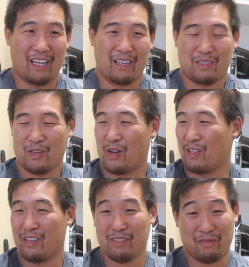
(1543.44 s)
Yeah, so
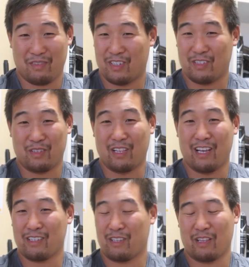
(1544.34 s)
at least the
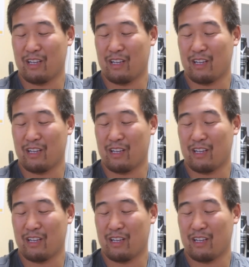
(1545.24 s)
last